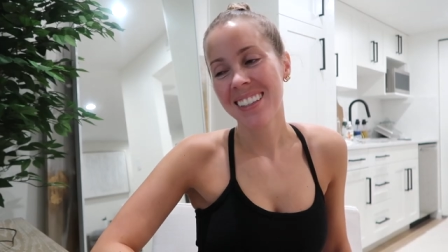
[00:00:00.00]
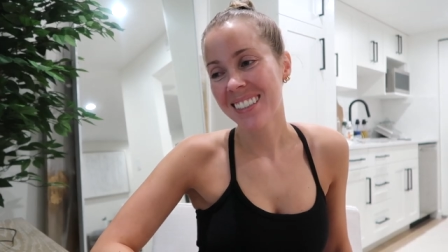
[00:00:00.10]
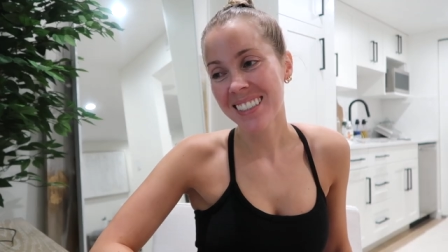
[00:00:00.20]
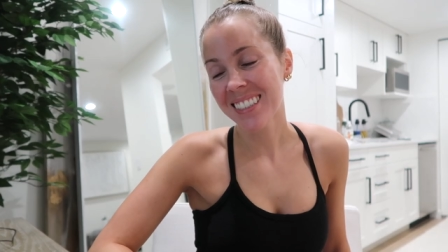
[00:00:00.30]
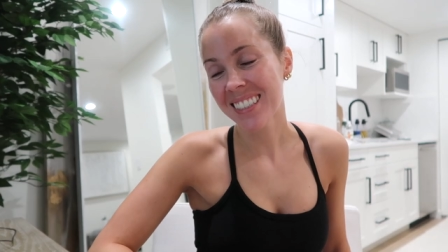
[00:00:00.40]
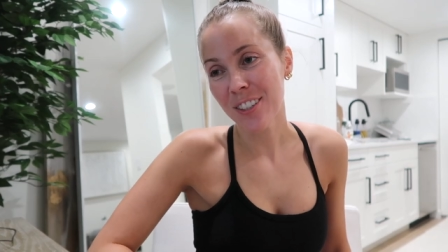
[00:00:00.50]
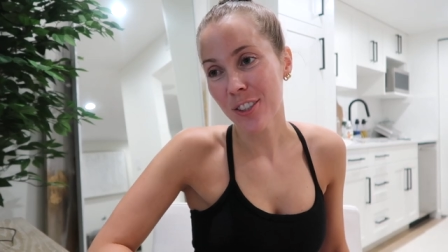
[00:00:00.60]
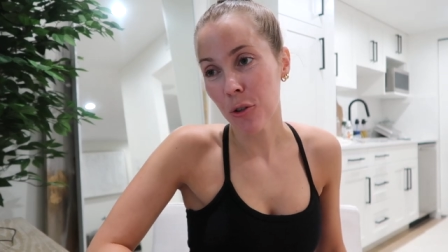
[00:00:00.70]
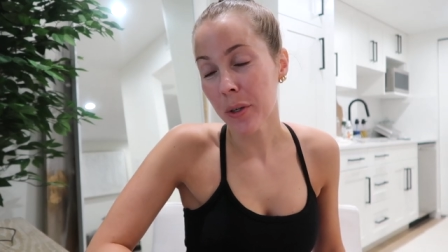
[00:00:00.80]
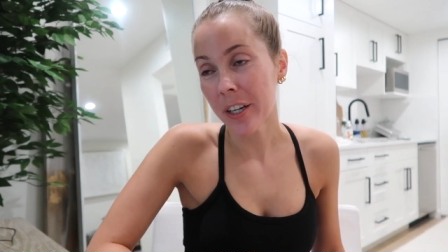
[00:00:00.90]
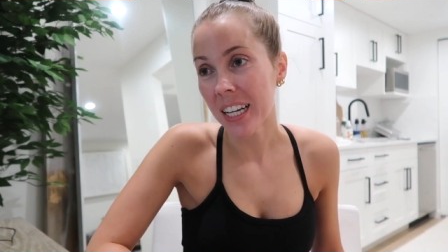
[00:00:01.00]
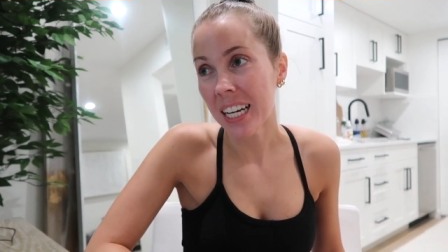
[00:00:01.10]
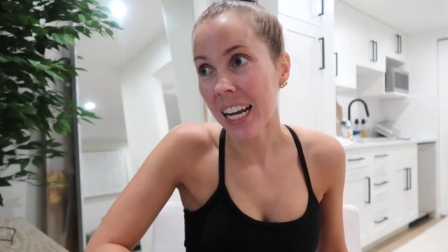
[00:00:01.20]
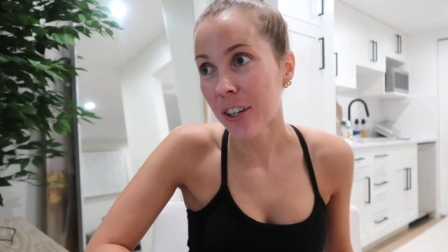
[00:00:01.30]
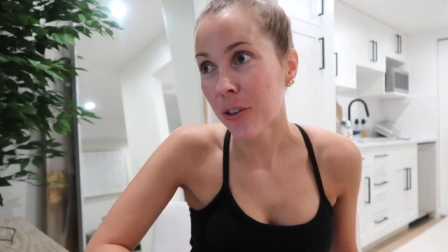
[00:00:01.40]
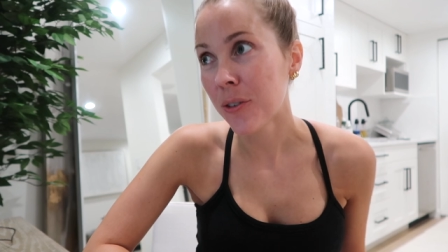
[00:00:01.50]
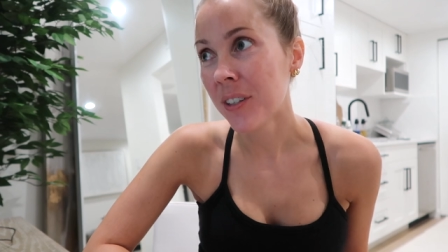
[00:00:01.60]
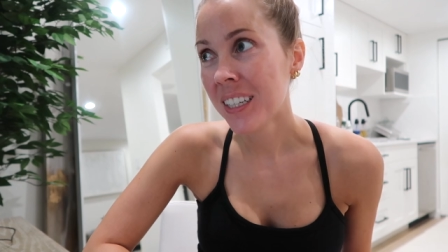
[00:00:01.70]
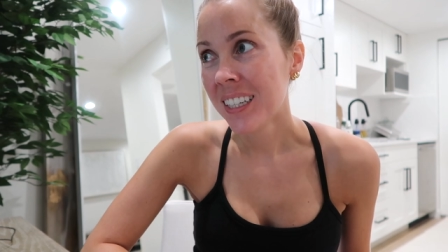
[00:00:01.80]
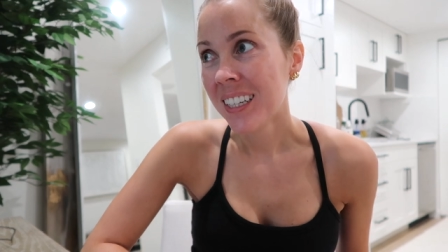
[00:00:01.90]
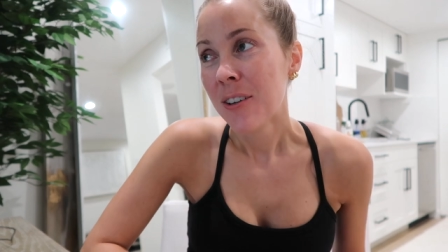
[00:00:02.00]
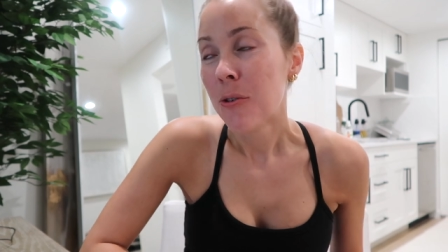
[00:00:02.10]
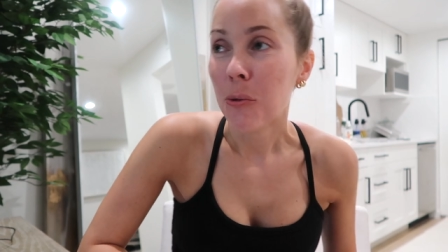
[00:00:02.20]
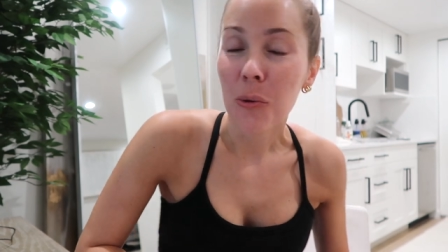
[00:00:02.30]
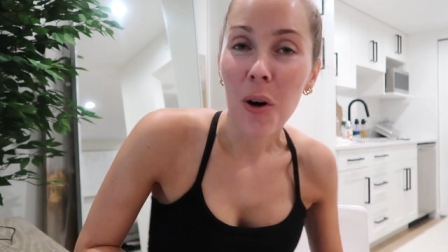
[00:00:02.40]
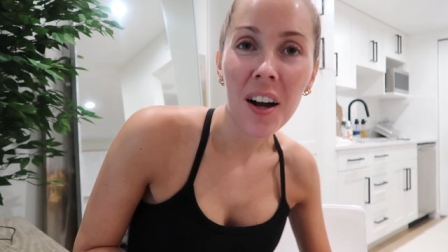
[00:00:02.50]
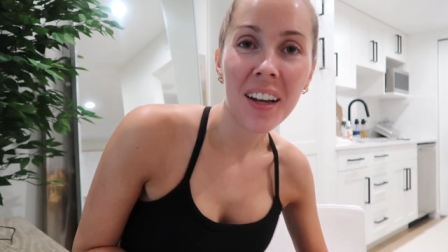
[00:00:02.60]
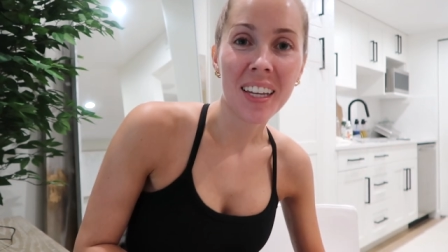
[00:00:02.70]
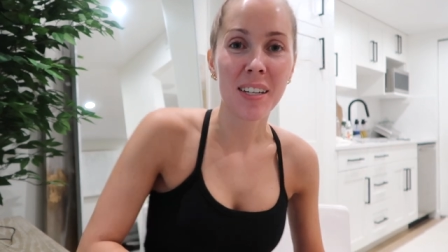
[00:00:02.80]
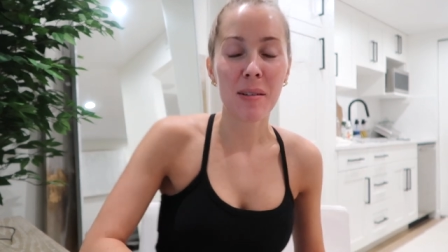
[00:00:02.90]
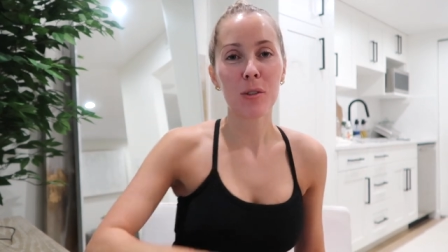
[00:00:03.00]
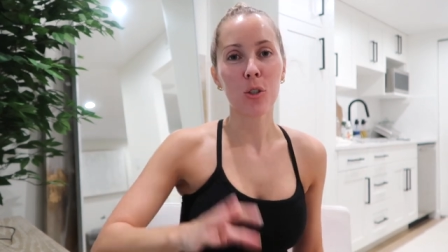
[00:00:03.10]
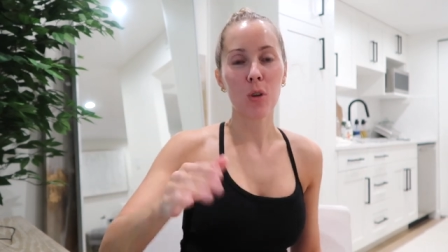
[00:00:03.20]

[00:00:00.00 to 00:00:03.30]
This is gonna sound so weird and I don't want him to